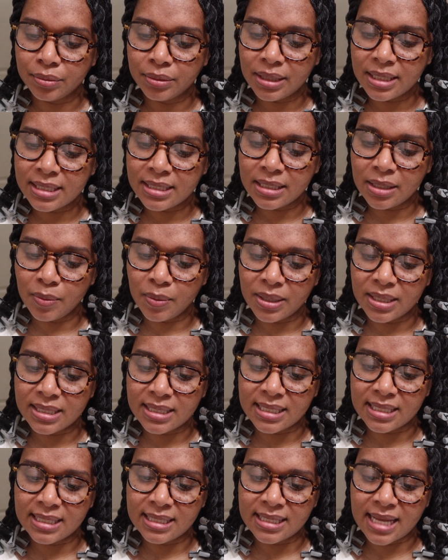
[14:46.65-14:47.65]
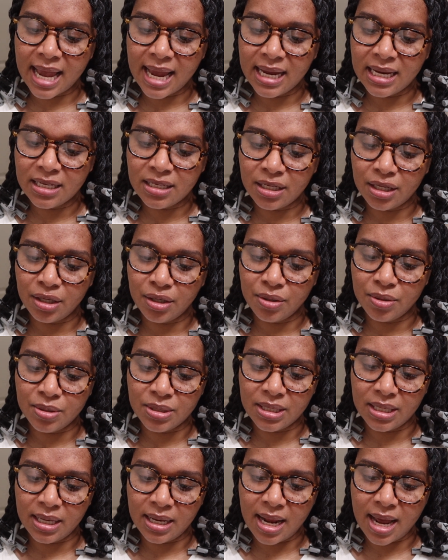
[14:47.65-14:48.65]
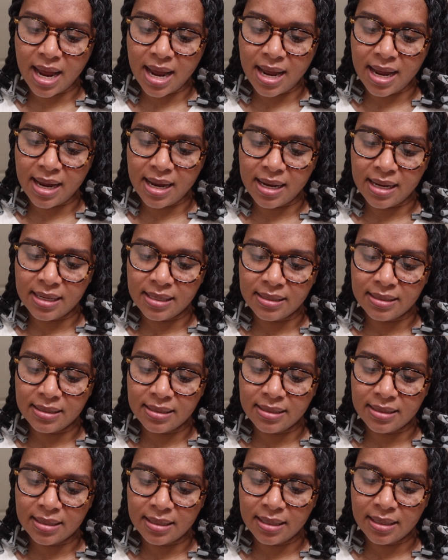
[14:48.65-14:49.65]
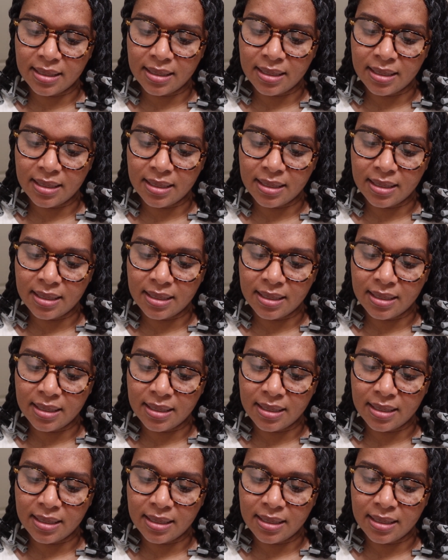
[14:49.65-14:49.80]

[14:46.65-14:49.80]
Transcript: Let's see, what does it say to use it as?